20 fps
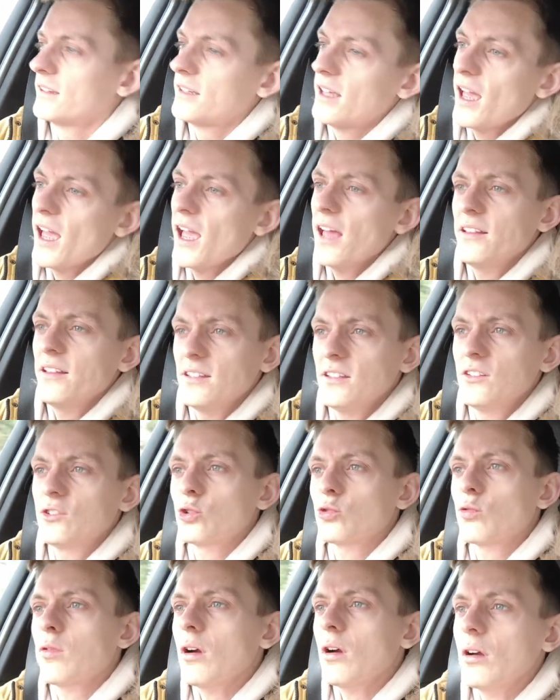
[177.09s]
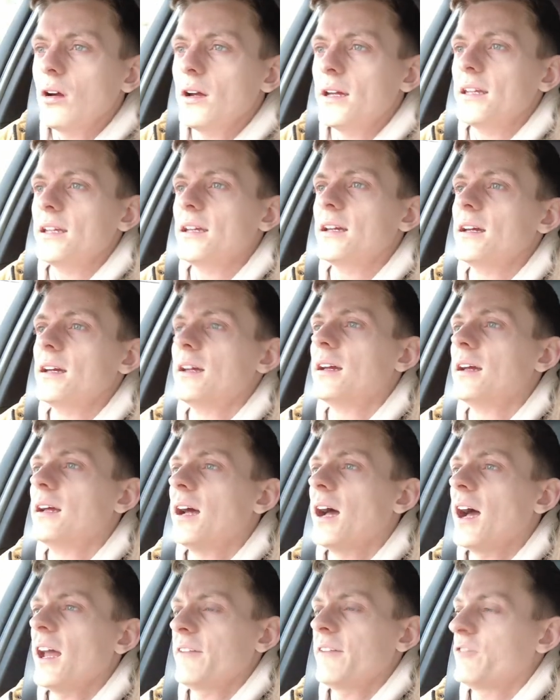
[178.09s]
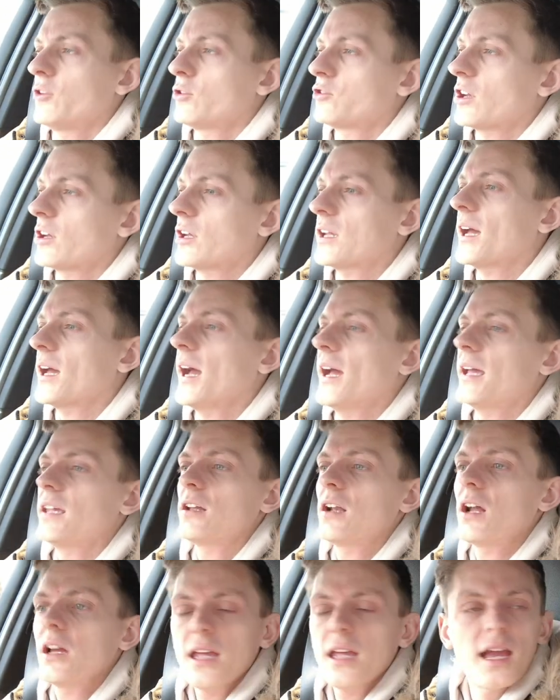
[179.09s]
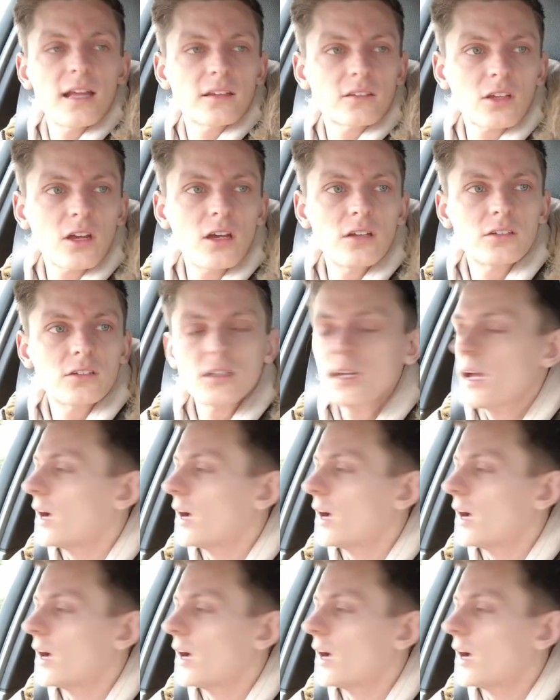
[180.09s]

Yeah, this is all right. And it feels okay. You're like, yeah, it's good.